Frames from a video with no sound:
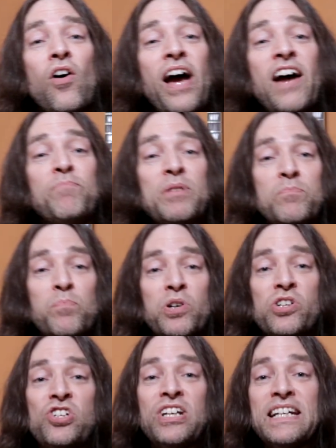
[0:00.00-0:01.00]
have been
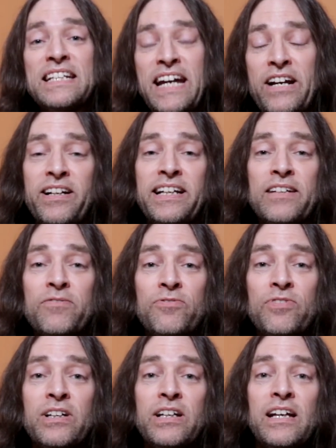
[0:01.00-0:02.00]
pushing a narrative
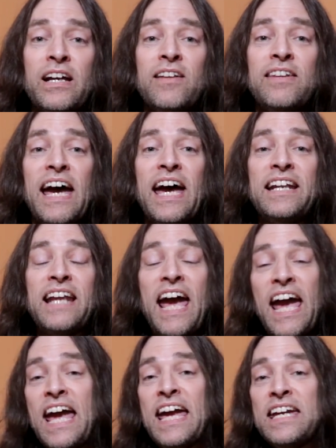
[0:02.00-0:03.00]
that
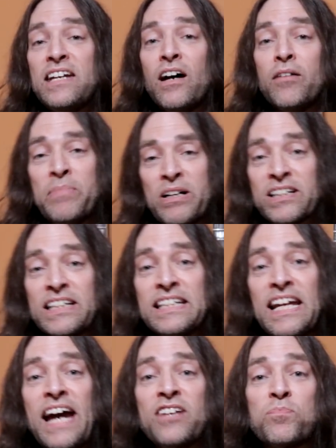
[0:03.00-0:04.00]
A, American
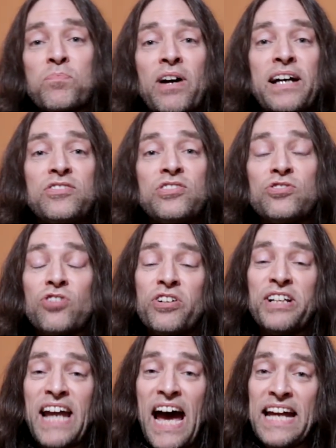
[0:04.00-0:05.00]
gas prices are
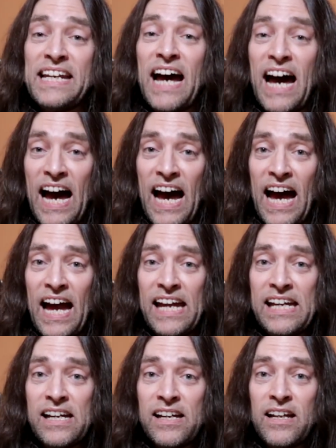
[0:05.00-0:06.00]
not
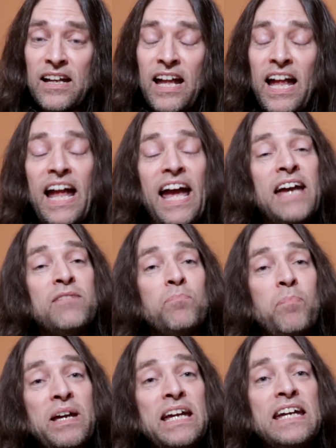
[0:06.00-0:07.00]
high, and
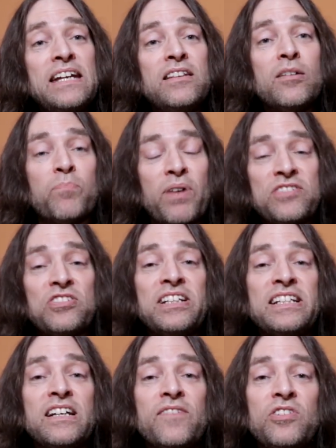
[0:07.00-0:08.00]
B, the
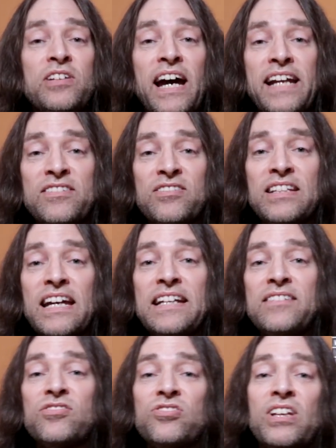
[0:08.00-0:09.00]
President of the United
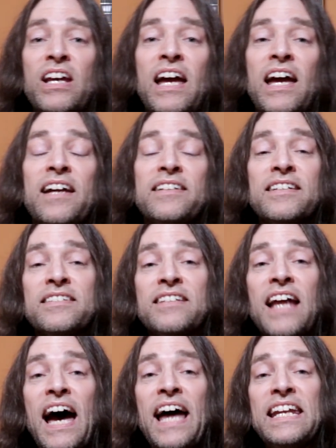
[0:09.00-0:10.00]
States does
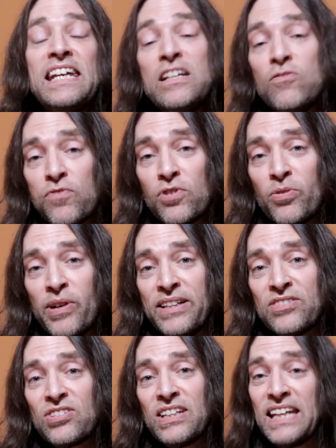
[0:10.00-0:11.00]
not
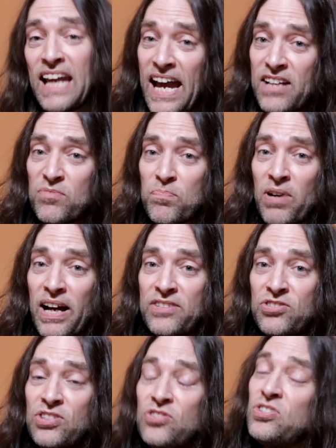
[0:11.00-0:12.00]
influence gas
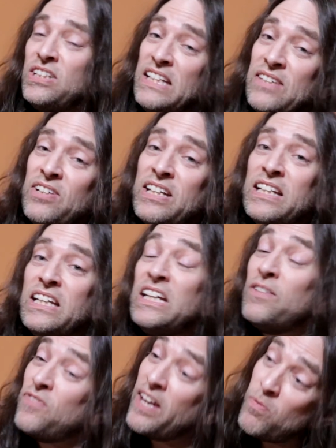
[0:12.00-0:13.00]
prices even
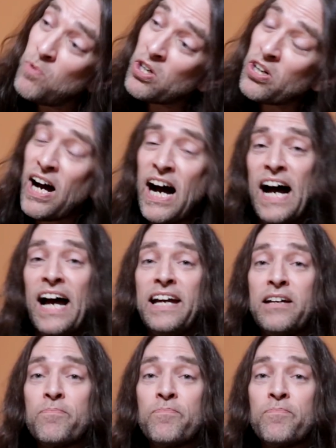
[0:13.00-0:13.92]
if they were high.